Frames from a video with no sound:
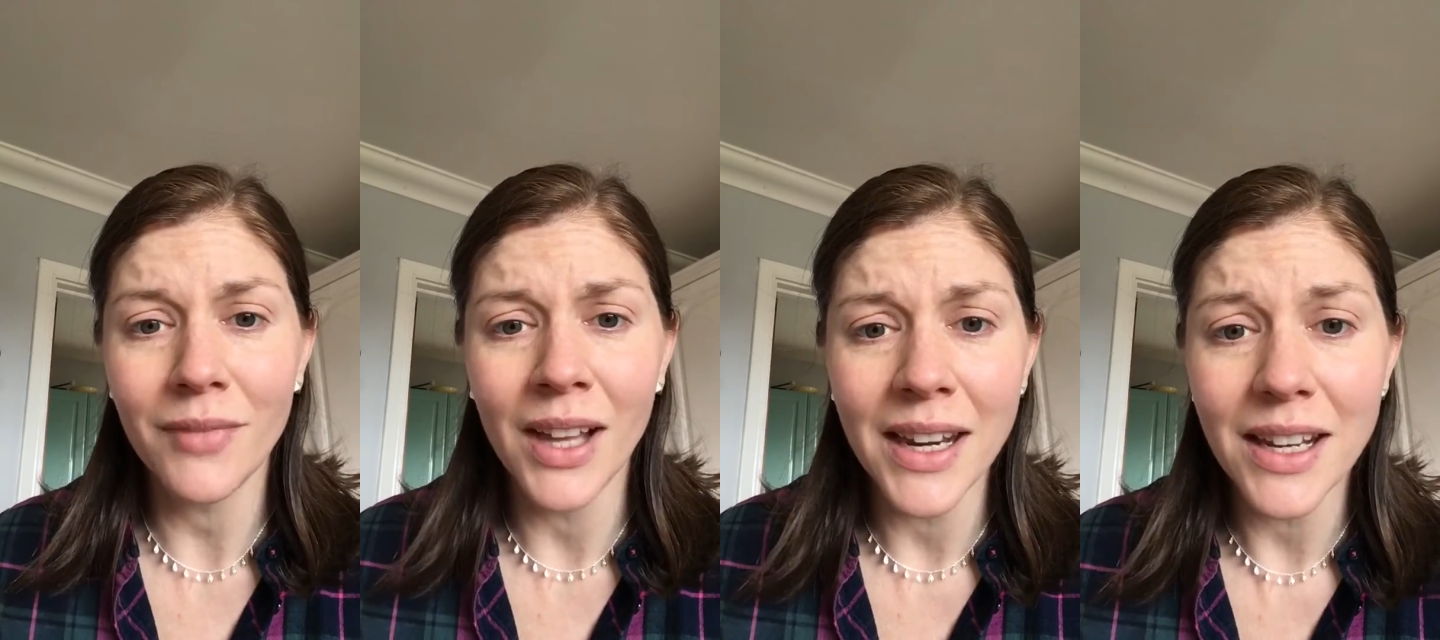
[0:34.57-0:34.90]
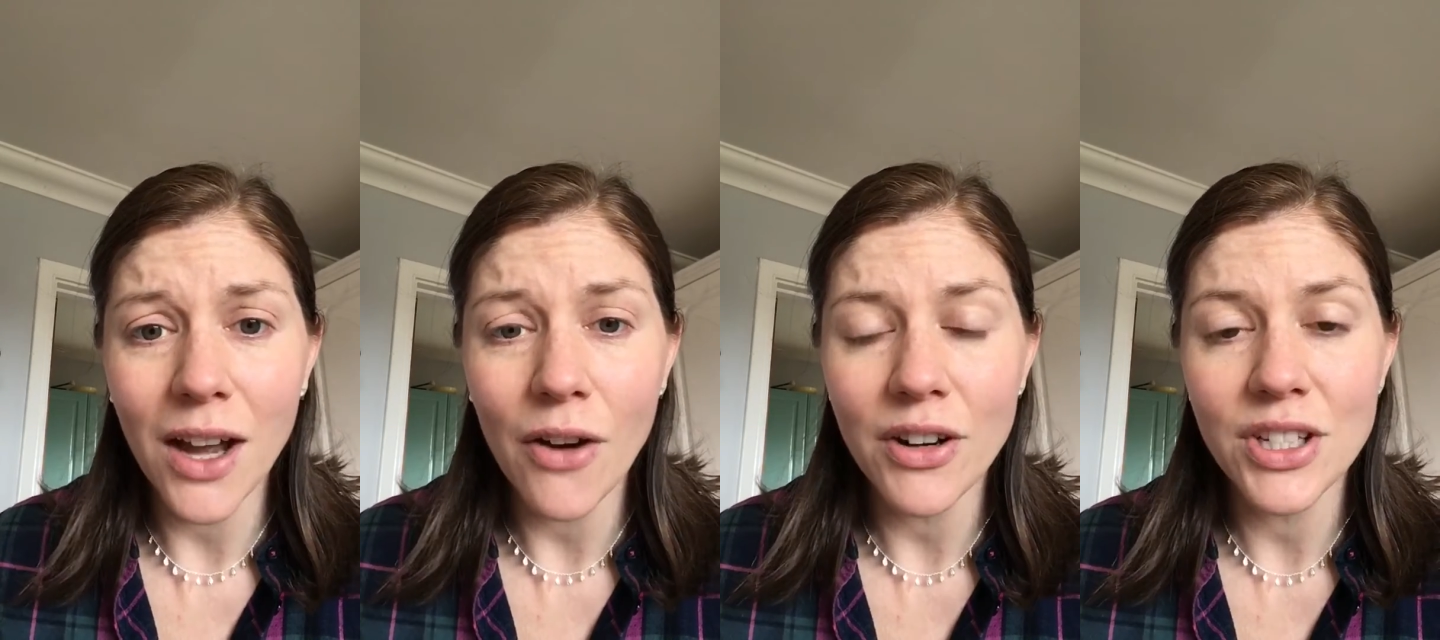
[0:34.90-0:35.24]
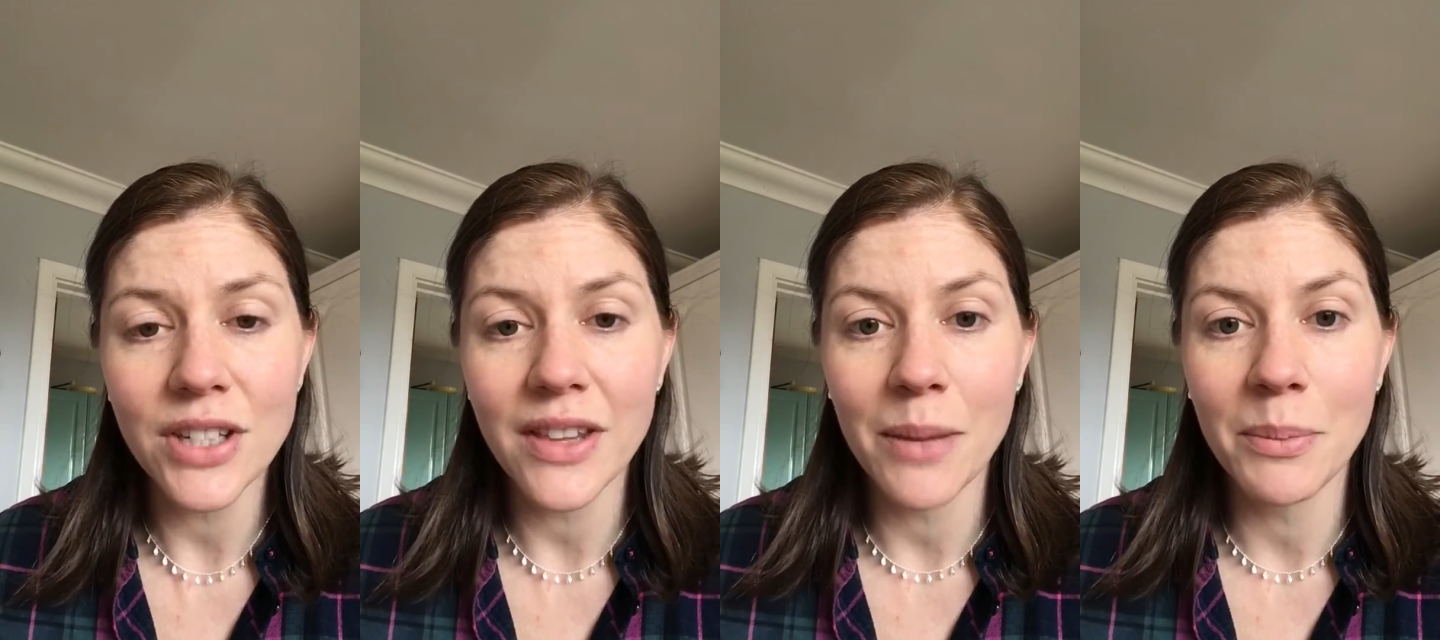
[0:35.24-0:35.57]
and
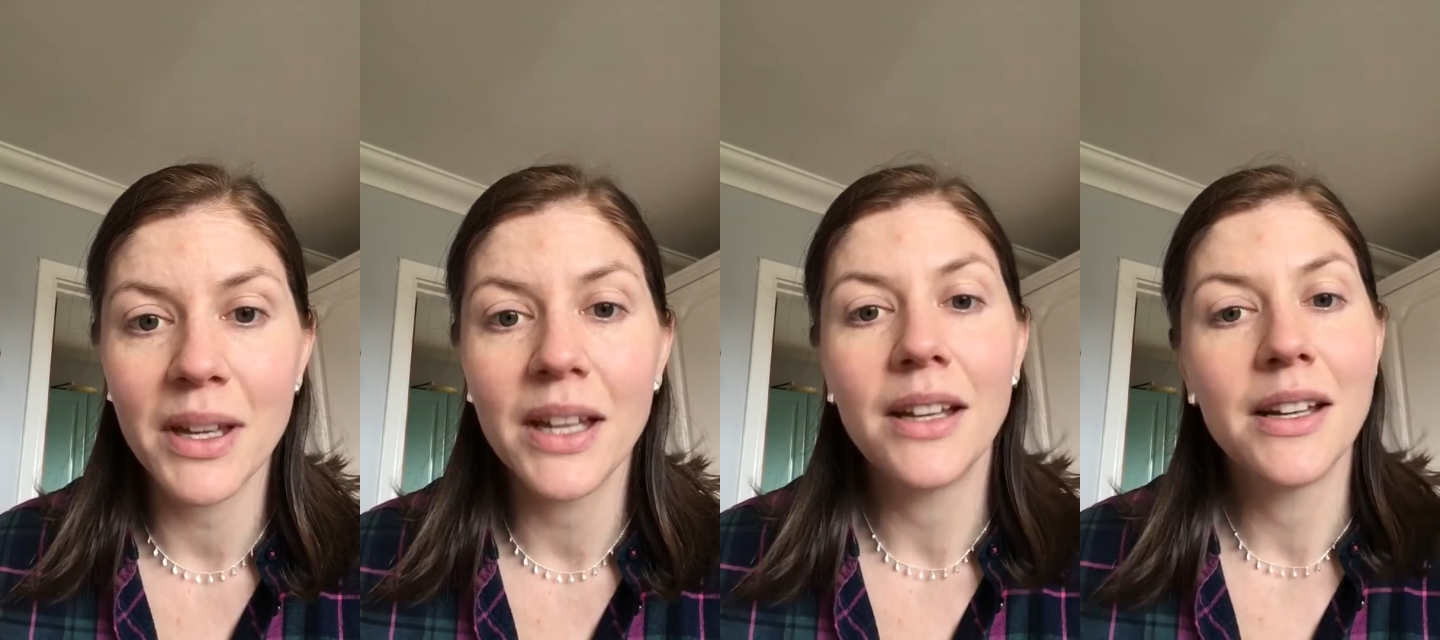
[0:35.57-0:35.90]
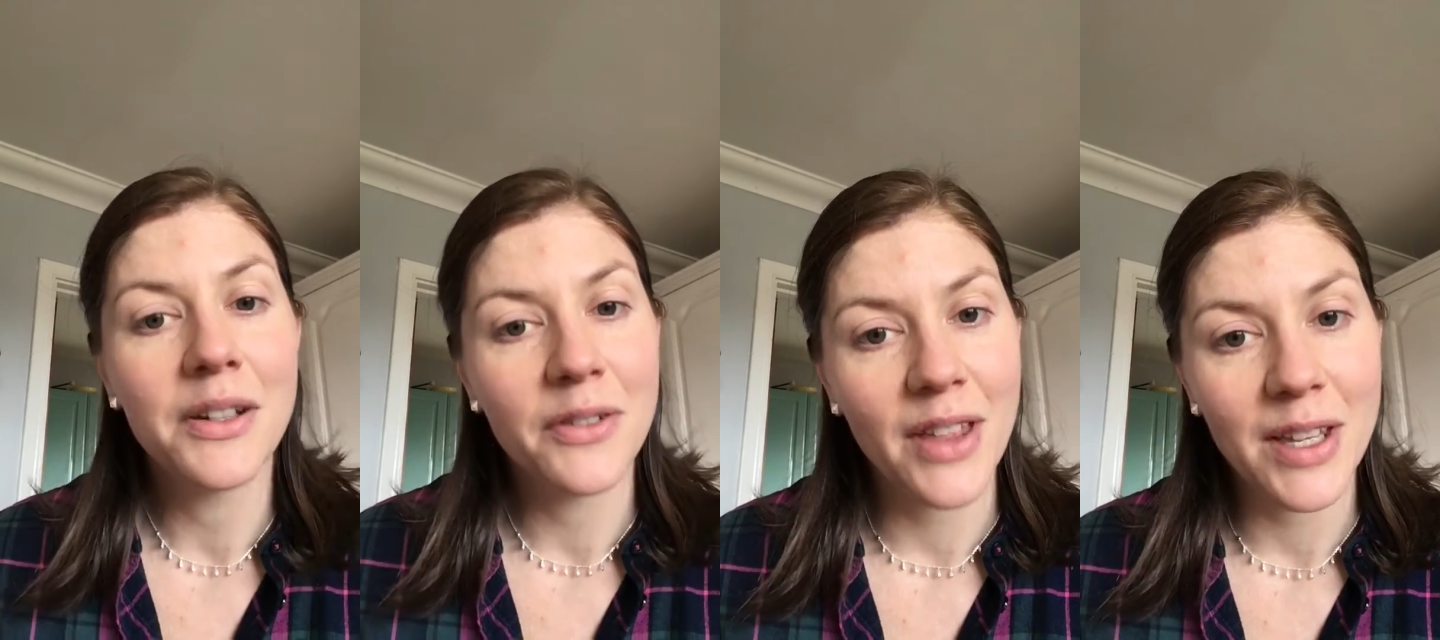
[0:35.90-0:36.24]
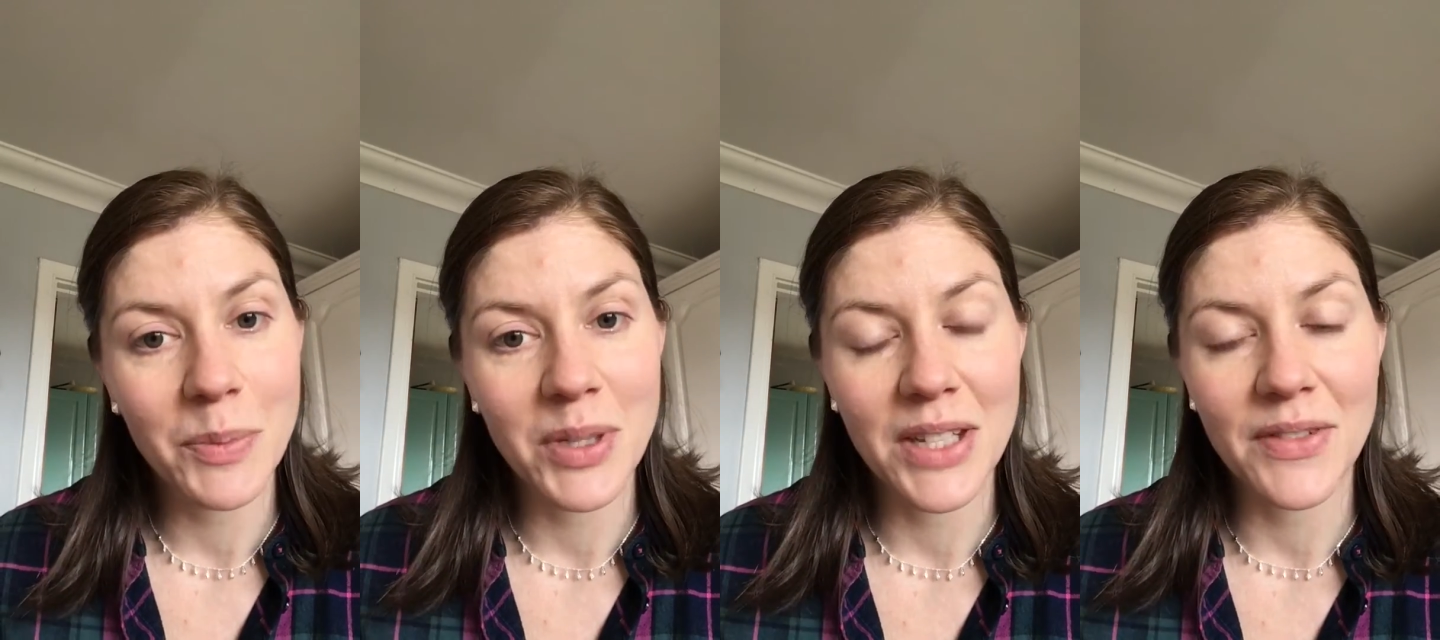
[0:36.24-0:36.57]
encouraging them for their
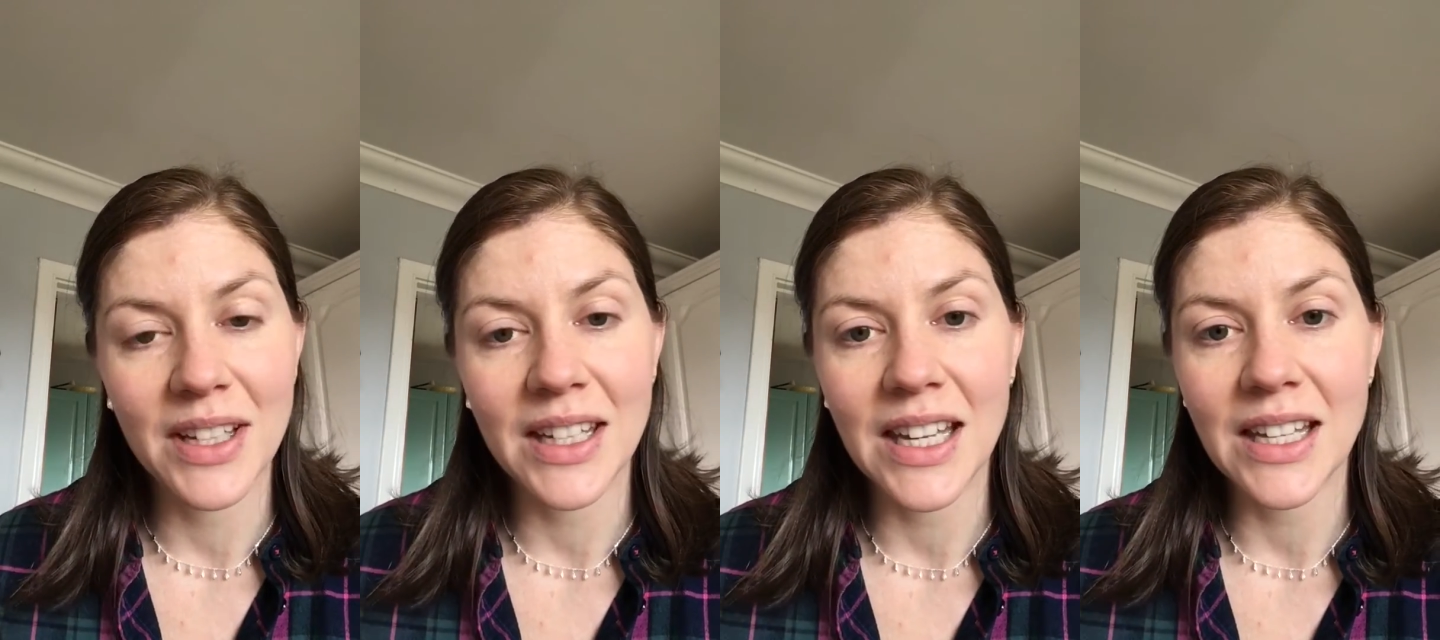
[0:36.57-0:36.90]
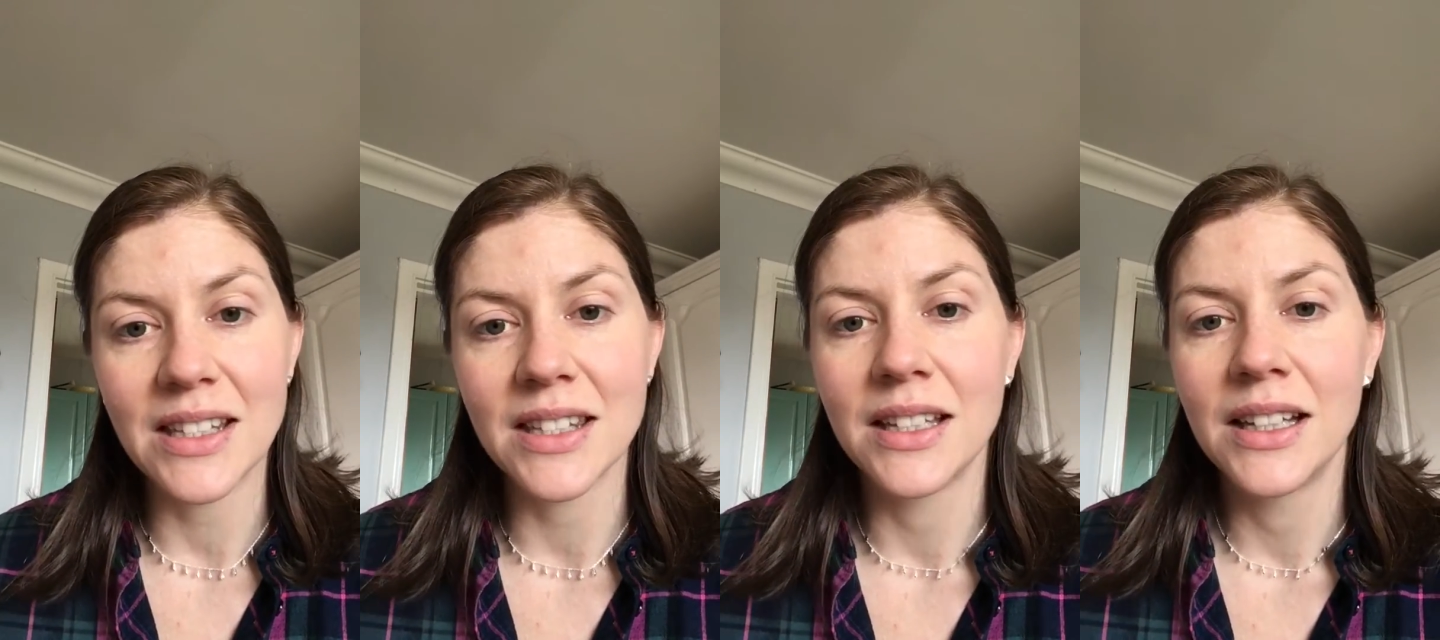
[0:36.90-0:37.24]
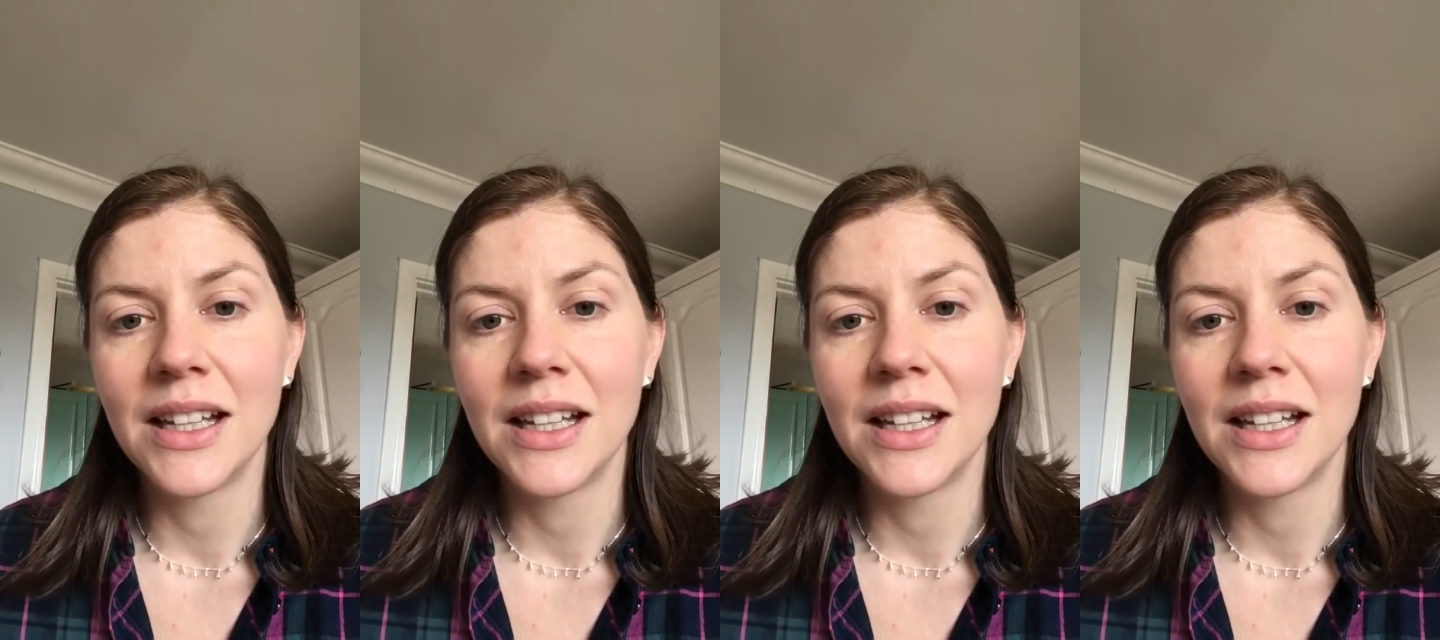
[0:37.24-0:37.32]
specific needs.